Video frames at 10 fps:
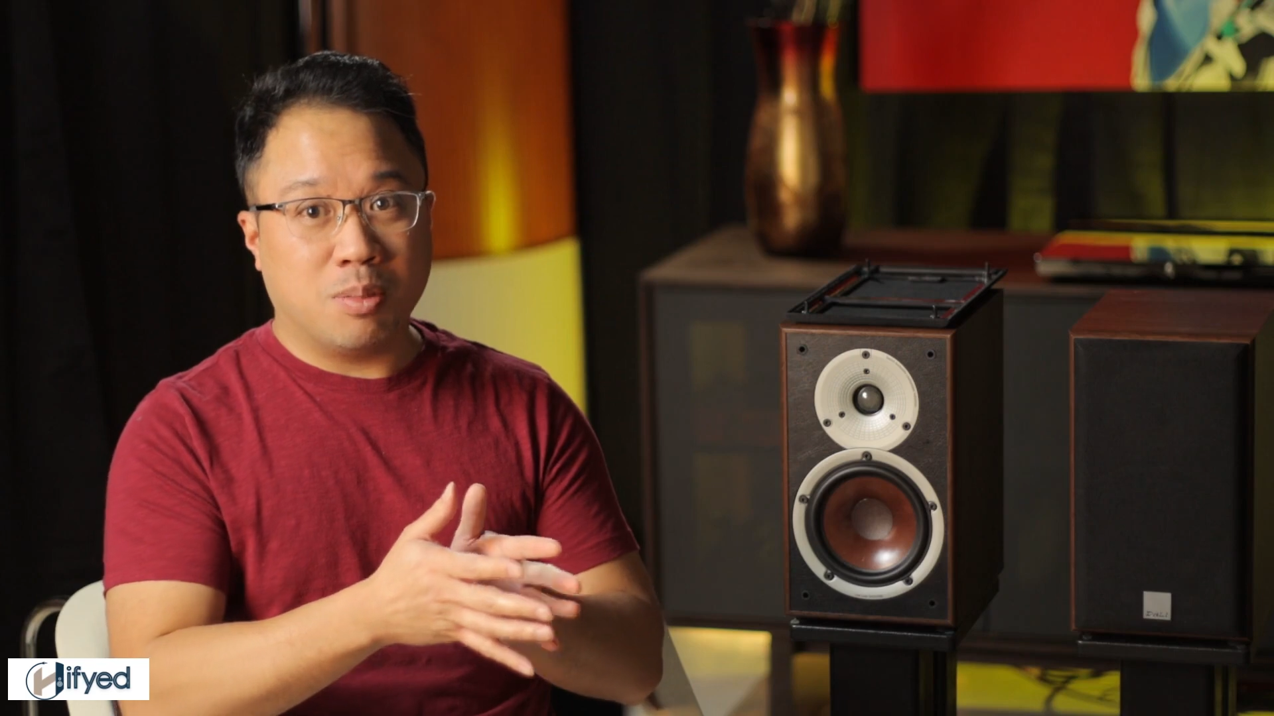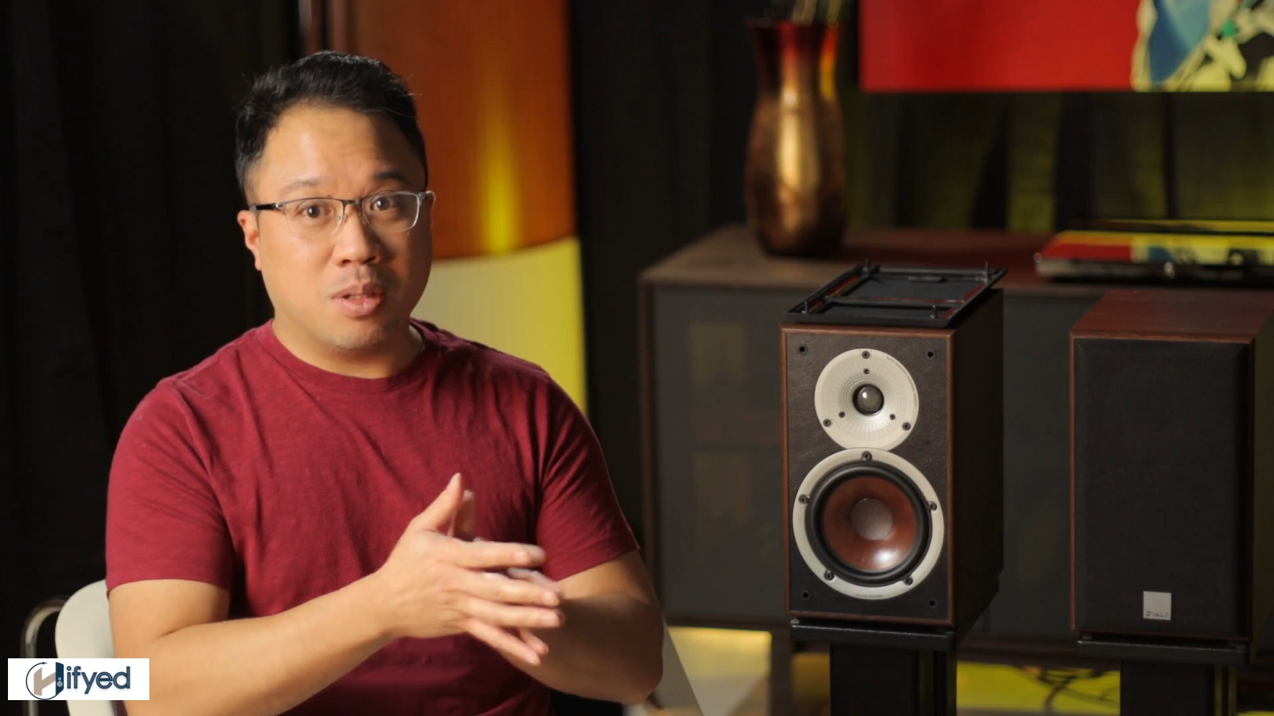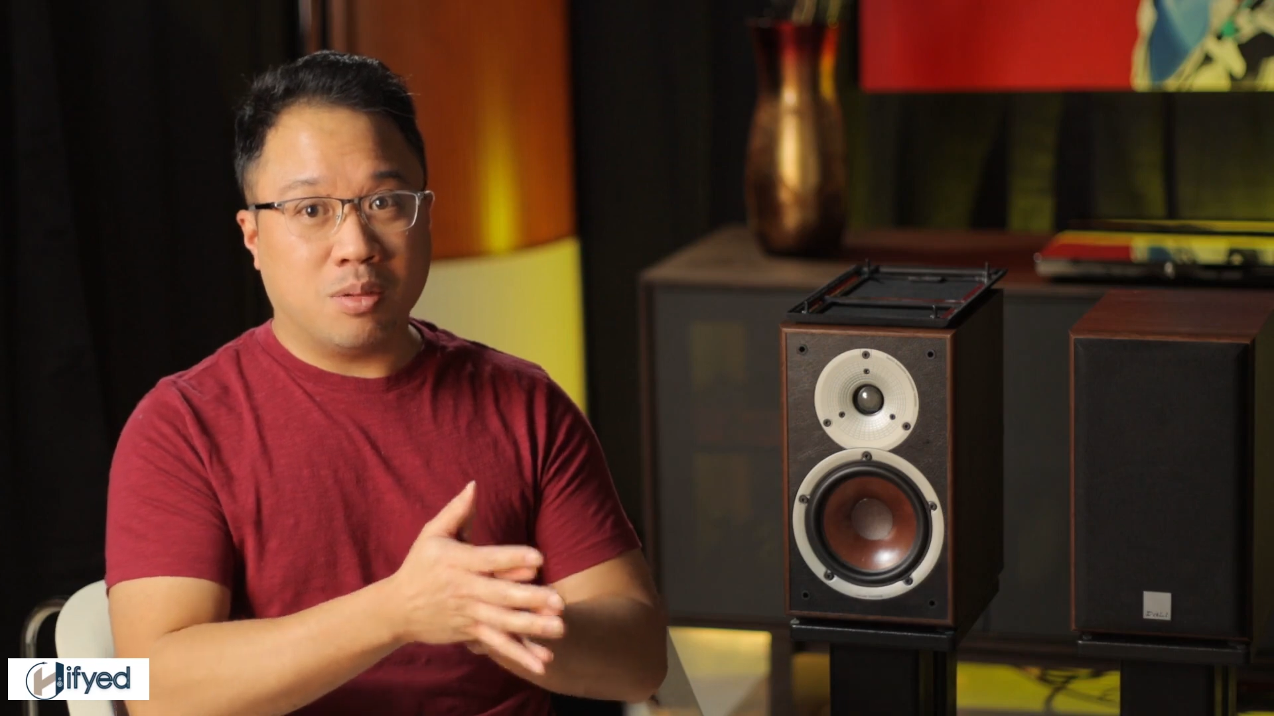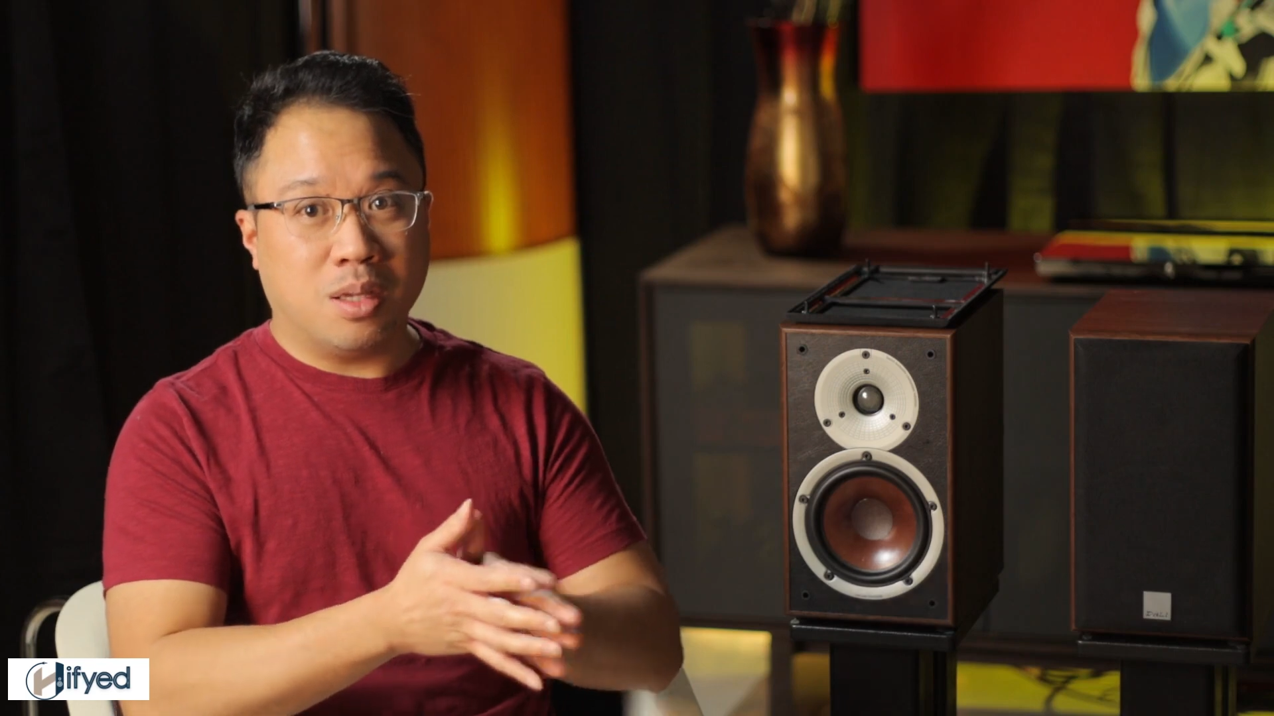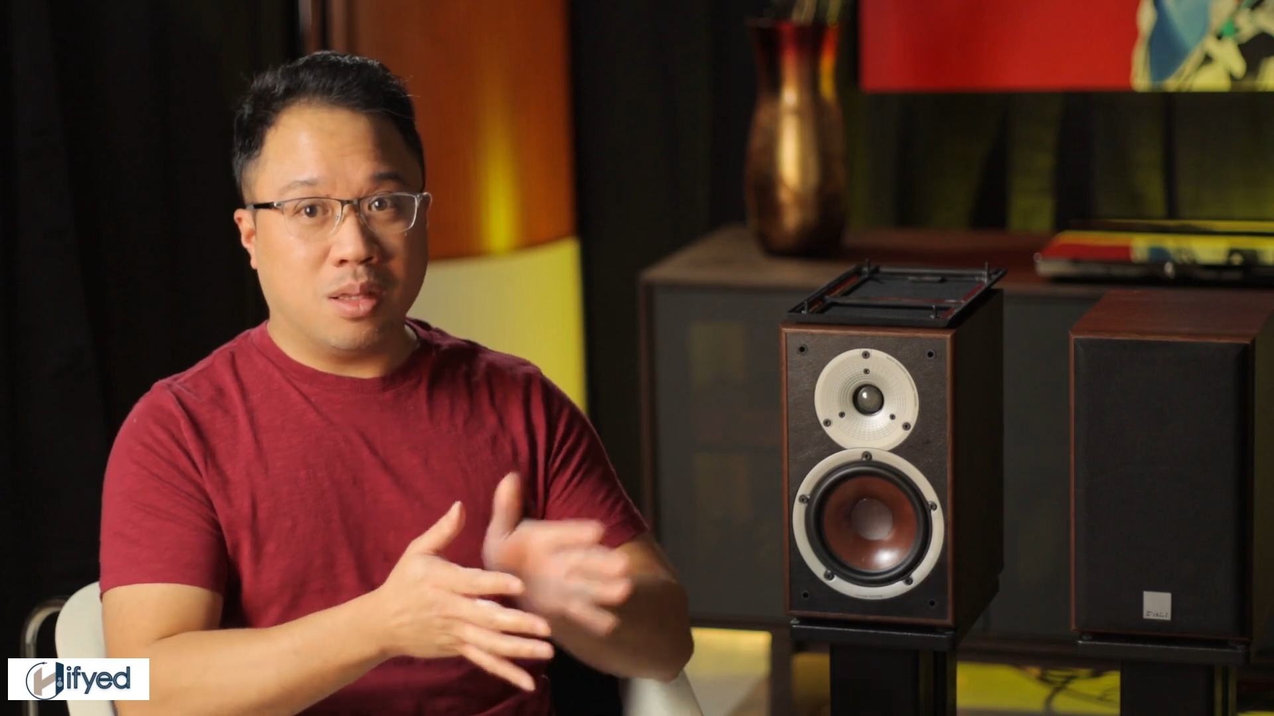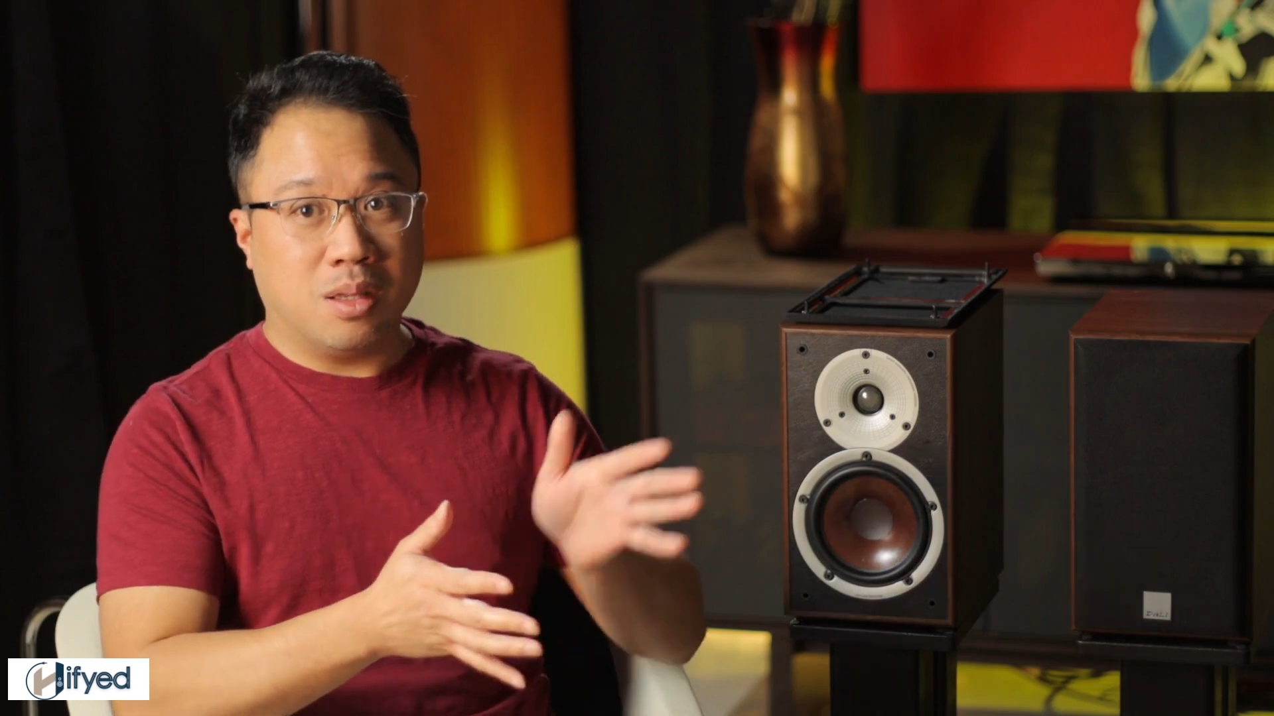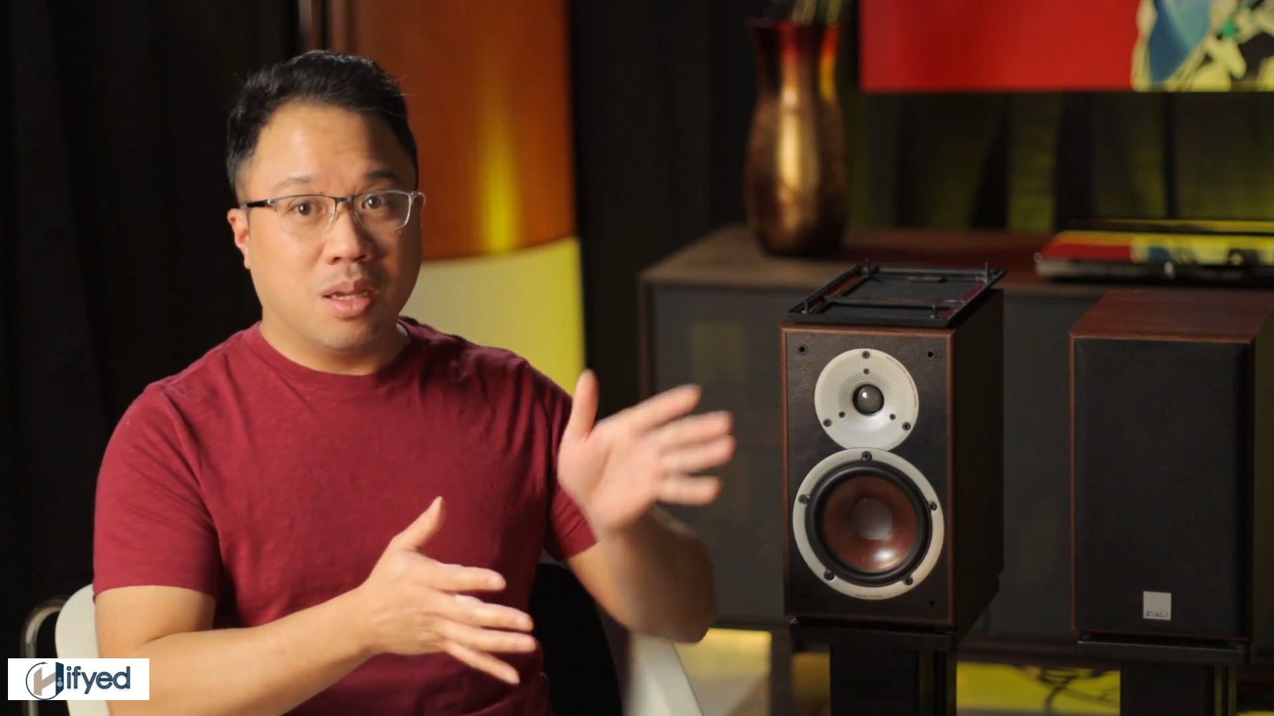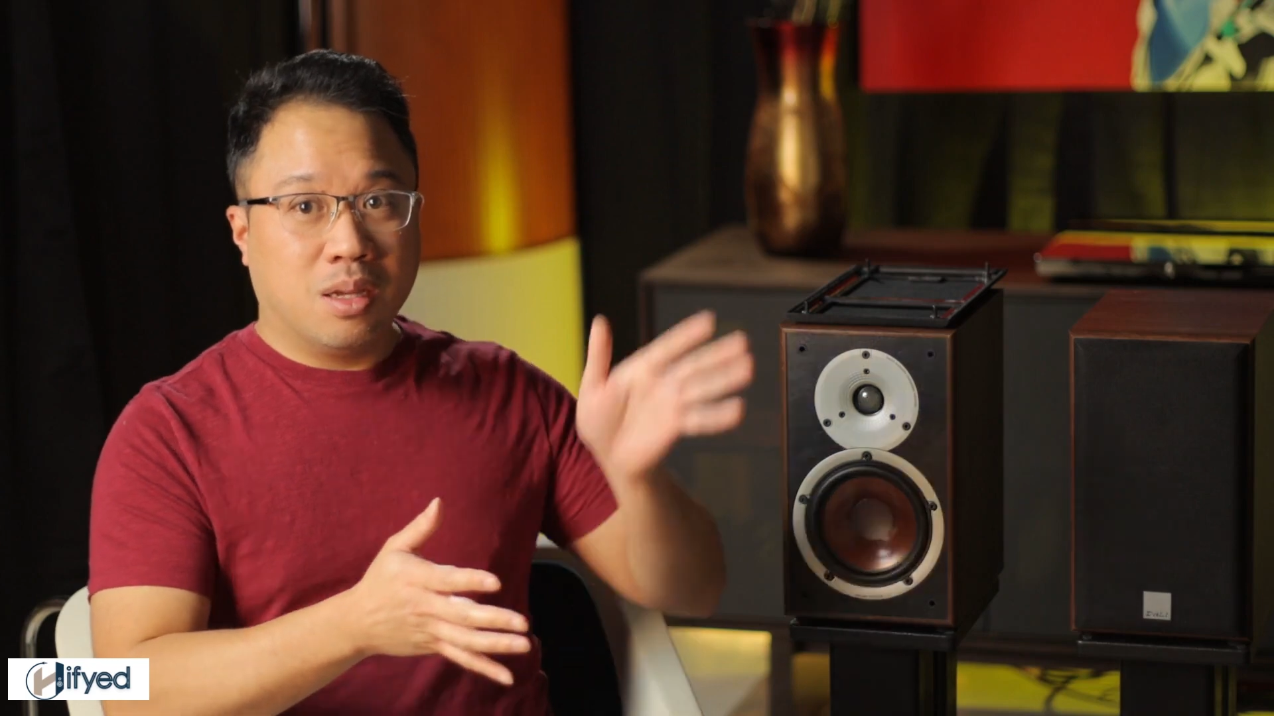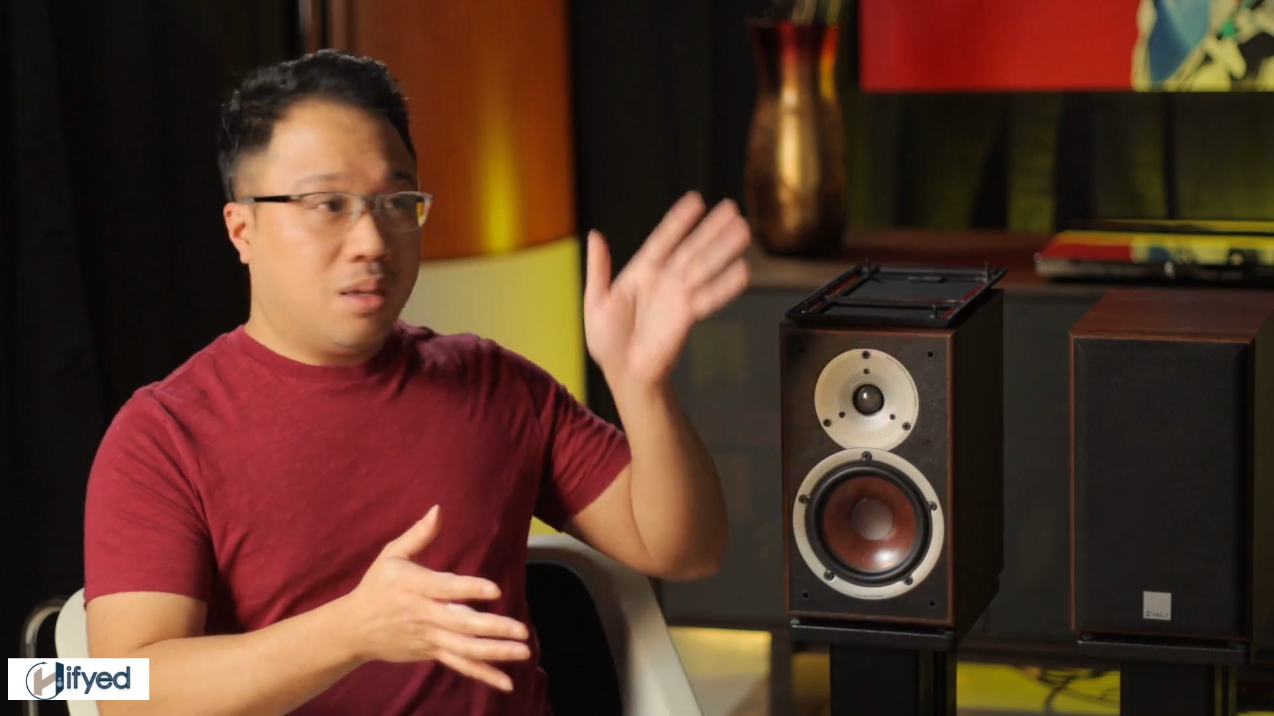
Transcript: between,